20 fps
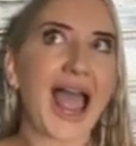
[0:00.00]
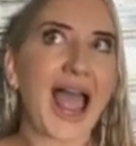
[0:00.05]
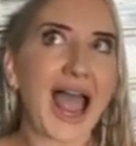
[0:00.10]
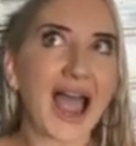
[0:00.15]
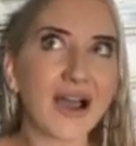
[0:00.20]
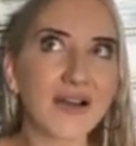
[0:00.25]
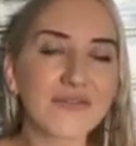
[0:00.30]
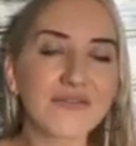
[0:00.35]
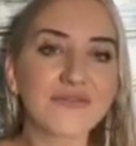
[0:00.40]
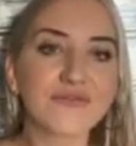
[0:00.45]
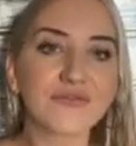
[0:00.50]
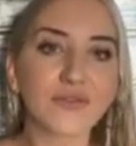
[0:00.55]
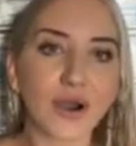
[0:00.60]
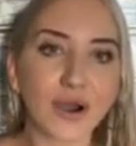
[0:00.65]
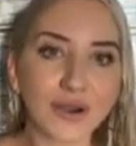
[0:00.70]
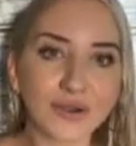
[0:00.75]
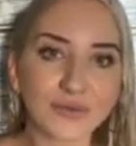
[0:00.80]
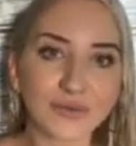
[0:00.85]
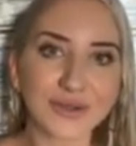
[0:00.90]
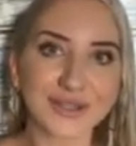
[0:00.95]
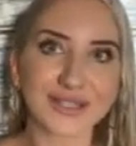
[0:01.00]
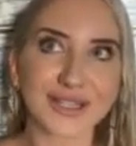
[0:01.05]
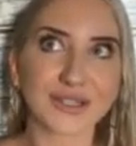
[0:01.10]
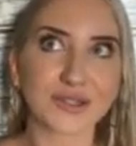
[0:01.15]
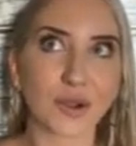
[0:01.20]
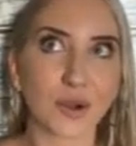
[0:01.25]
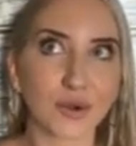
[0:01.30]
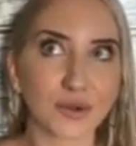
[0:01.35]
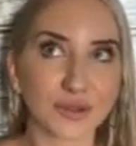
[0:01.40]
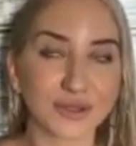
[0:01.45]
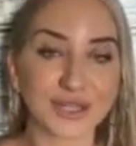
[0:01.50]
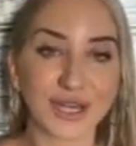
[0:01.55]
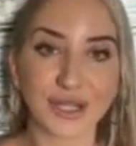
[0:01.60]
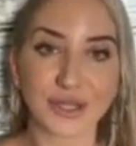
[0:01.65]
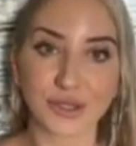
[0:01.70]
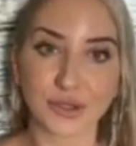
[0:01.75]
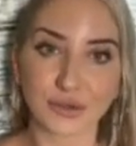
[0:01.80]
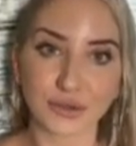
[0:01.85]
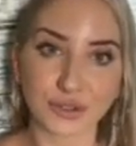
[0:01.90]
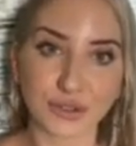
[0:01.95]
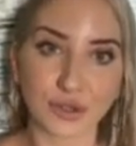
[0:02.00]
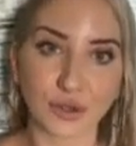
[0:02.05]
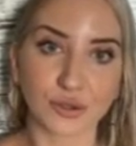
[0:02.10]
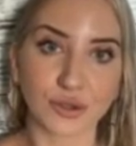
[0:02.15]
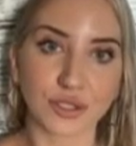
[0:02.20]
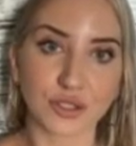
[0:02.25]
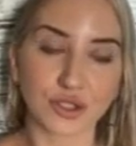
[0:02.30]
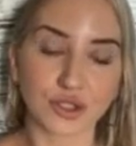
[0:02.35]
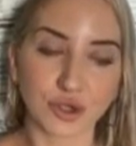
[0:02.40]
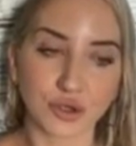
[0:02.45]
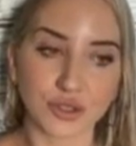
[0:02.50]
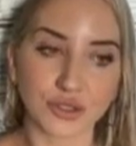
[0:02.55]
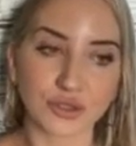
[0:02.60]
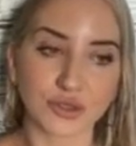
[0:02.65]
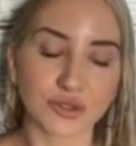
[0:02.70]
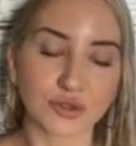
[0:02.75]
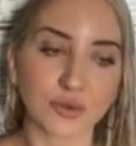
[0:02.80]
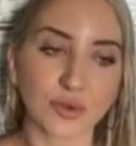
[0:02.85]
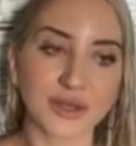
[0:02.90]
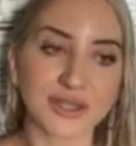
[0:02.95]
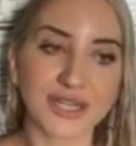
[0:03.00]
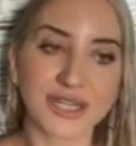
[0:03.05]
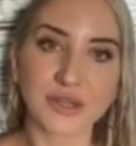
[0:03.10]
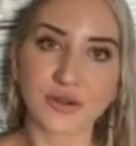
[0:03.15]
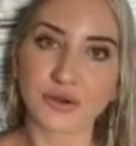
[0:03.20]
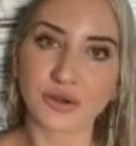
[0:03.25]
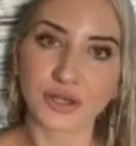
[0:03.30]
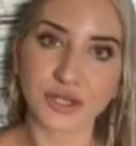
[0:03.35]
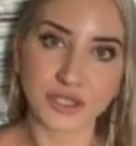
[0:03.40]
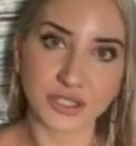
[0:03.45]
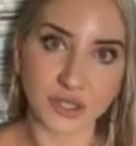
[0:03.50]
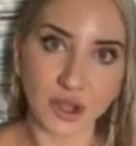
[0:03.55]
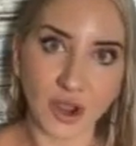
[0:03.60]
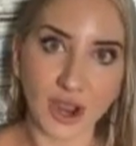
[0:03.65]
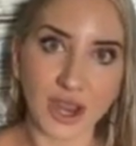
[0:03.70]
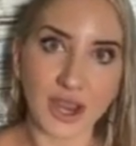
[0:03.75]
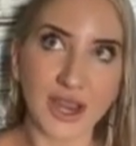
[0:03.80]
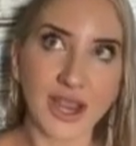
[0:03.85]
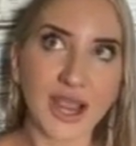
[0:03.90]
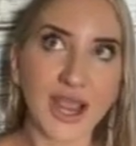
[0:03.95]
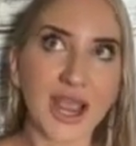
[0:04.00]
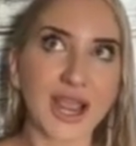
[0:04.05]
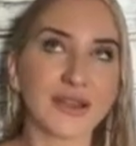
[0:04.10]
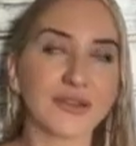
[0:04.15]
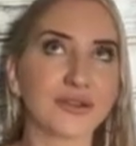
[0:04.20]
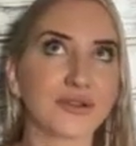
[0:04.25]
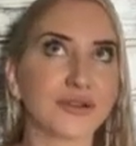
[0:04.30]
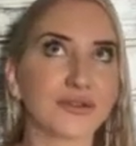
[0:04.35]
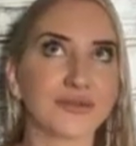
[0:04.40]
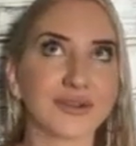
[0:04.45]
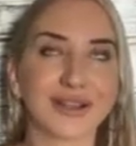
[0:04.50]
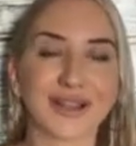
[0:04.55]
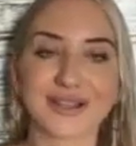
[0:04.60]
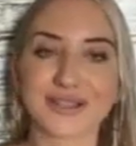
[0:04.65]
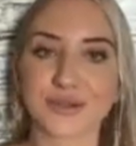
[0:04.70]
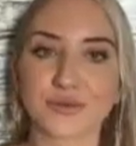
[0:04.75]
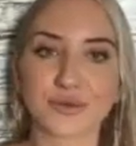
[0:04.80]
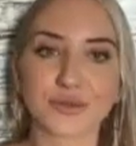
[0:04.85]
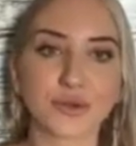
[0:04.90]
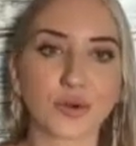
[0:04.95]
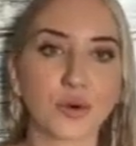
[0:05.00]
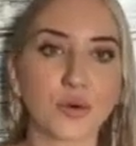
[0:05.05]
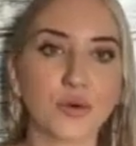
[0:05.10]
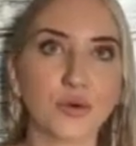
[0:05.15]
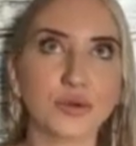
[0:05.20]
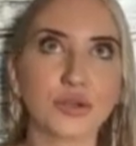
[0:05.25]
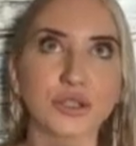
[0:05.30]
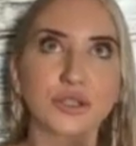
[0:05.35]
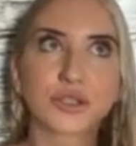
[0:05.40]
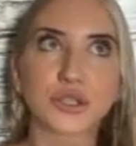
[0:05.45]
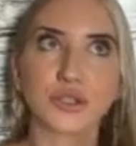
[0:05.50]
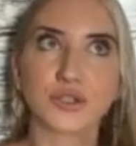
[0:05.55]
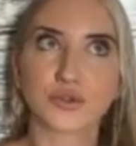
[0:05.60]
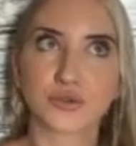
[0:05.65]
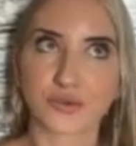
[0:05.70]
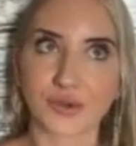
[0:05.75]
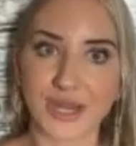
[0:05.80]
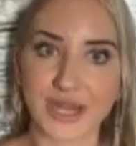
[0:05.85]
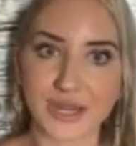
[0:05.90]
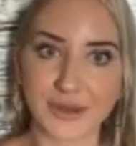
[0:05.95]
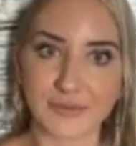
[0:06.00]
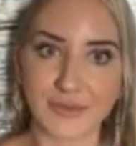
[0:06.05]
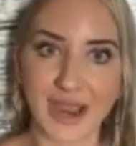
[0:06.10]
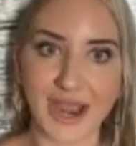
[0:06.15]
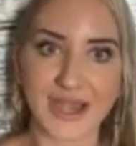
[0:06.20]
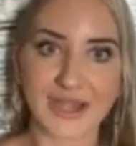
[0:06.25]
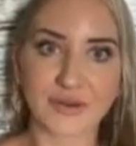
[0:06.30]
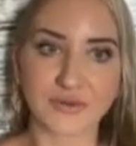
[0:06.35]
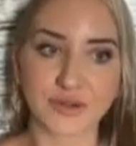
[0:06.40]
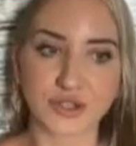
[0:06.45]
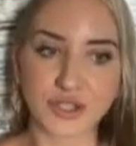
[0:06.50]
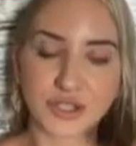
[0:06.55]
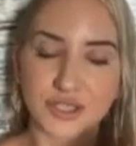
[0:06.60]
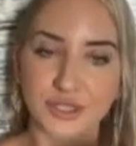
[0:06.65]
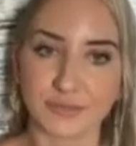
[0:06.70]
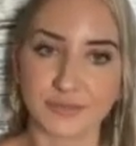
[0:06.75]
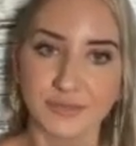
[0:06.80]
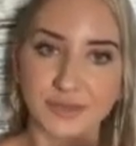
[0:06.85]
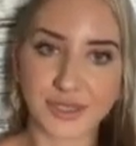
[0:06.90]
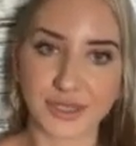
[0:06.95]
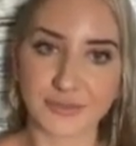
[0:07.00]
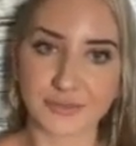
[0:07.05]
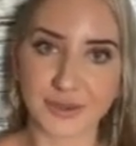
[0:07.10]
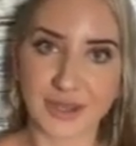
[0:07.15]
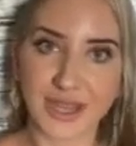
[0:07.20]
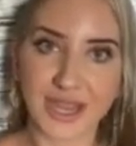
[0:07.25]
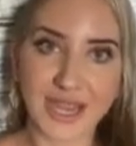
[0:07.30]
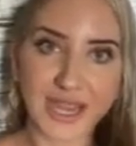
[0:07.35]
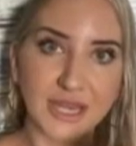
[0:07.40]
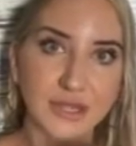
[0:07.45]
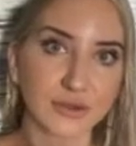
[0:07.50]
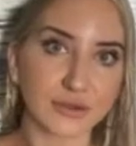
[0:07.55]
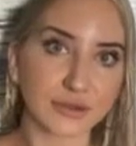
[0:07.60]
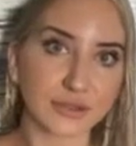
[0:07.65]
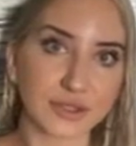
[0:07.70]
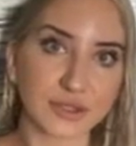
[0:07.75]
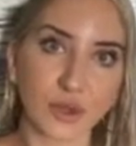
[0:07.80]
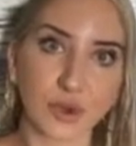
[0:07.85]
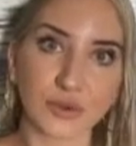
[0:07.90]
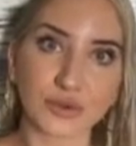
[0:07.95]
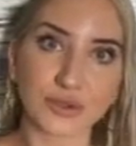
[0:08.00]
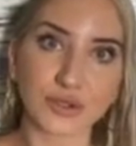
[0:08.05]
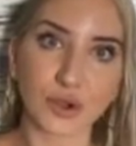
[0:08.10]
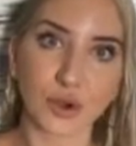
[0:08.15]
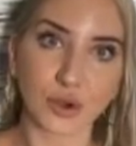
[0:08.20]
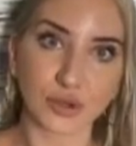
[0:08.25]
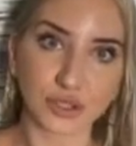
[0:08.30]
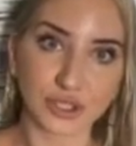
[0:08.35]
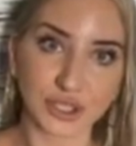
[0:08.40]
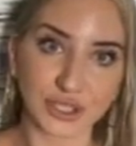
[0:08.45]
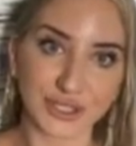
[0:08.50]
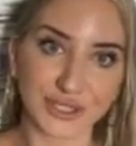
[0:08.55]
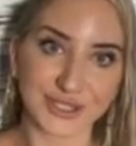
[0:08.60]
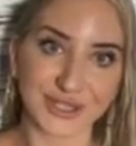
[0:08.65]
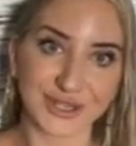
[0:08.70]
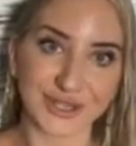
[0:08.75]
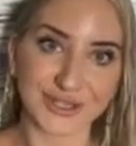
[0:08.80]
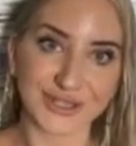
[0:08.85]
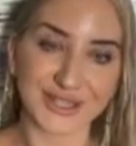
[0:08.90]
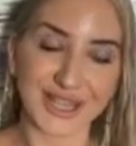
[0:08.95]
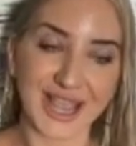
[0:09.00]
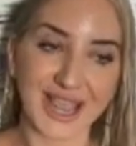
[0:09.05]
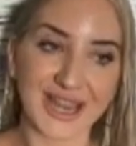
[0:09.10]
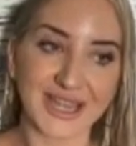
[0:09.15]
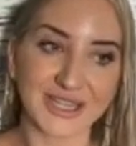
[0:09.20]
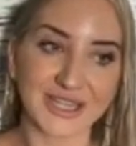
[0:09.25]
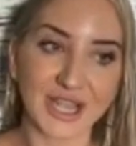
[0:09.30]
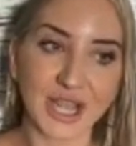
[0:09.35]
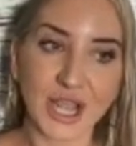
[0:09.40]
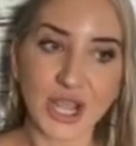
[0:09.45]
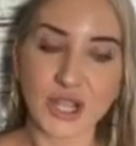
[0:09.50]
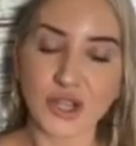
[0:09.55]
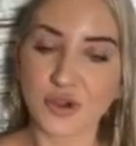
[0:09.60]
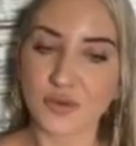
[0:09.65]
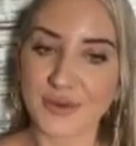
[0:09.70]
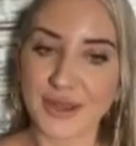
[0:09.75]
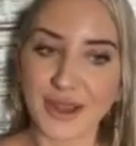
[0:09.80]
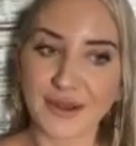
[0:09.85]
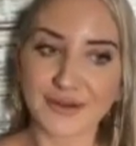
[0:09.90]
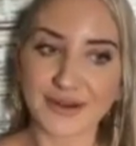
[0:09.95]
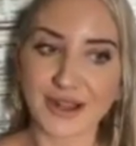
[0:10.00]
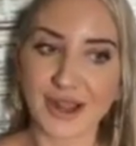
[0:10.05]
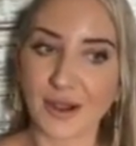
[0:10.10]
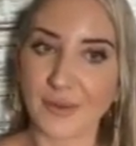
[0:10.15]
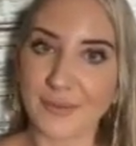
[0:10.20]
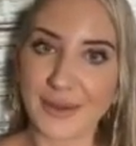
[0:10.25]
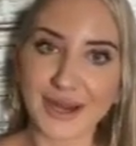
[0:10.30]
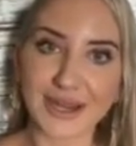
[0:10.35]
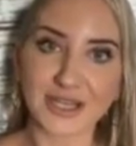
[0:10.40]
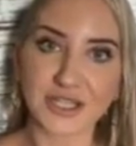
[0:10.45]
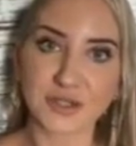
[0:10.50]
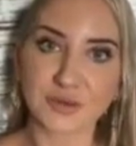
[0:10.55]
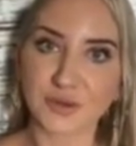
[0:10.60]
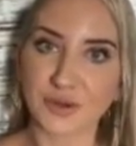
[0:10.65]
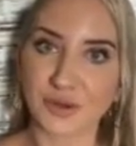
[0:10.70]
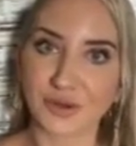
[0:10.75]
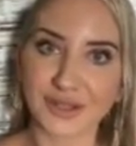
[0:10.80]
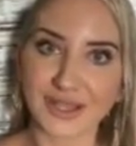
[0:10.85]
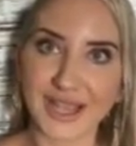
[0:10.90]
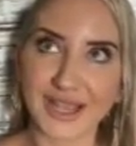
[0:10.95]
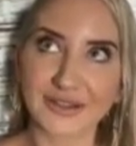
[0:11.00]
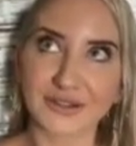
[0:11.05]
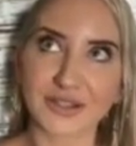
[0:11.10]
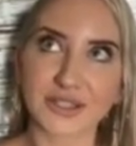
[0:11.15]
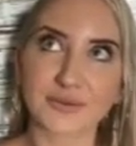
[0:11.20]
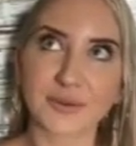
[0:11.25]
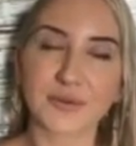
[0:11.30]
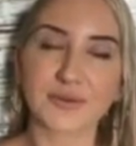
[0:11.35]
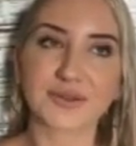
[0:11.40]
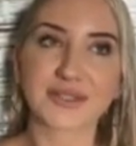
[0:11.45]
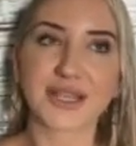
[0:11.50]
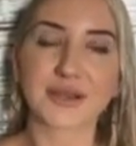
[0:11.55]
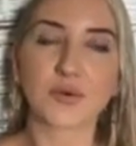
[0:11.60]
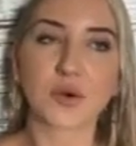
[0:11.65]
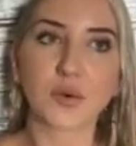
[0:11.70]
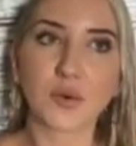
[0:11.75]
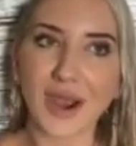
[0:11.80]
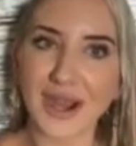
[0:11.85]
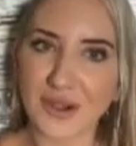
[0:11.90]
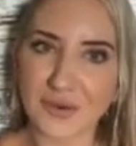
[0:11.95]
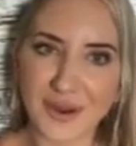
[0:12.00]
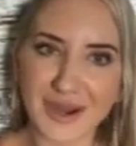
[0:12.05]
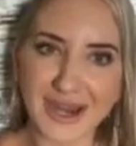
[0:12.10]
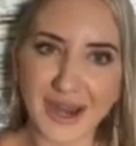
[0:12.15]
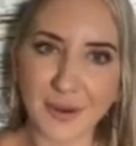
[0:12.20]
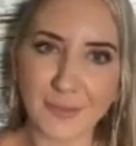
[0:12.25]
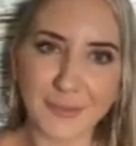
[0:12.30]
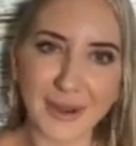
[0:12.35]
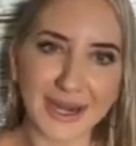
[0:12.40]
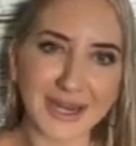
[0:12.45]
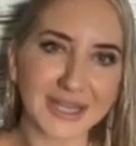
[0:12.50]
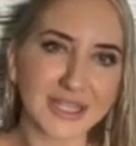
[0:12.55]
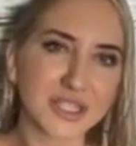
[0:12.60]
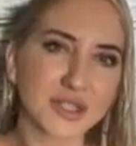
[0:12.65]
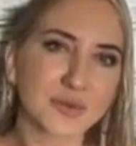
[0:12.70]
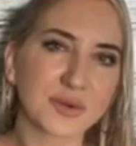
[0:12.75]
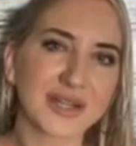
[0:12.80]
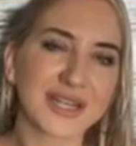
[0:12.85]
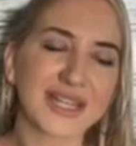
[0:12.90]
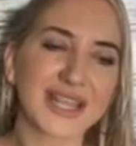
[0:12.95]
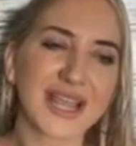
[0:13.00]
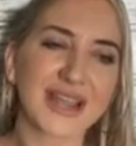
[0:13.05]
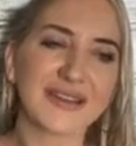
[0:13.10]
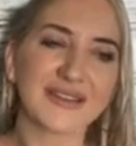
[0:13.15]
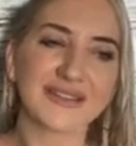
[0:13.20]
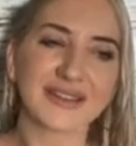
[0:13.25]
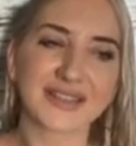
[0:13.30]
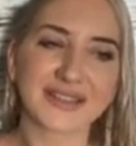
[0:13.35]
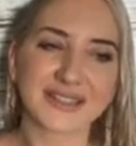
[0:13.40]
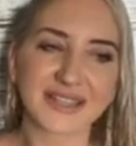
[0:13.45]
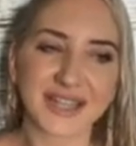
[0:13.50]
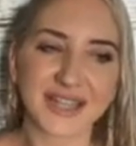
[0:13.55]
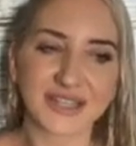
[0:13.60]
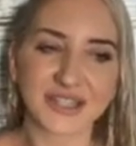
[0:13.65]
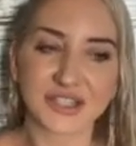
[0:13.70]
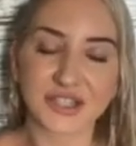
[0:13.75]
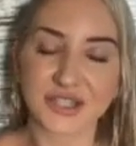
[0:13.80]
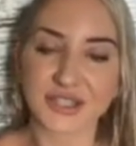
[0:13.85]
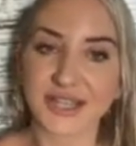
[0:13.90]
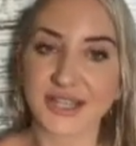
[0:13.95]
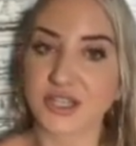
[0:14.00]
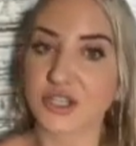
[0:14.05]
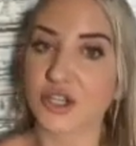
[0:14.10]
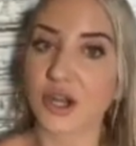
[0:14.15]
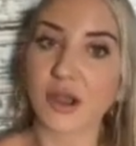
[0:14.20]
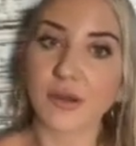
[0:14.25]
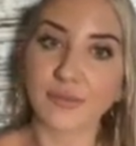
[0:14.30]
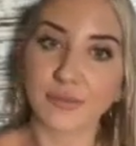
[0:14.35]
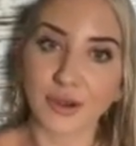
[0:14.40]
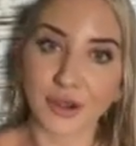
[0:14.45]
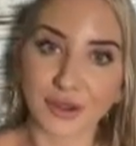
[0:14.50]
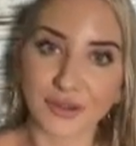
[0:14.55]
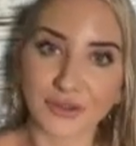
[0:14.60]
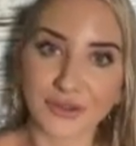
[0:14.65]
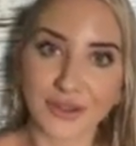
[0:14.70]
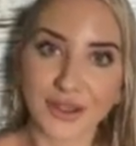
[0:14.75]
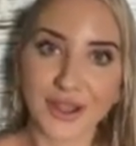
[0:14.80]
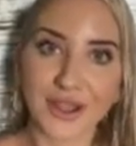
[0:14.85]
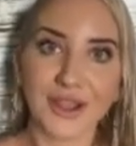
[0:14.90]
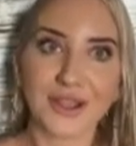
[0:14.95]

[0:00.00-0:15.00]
Have fun with this holiday that your soul has chosen, because one day you're going to die and you're going to realize it was all just a dream and it was just a blip in your soul's consciousness, and you'll be able to come back and do it all again. Lots of people say, well, why do I come back and do it again? And they say it's just like childbirth.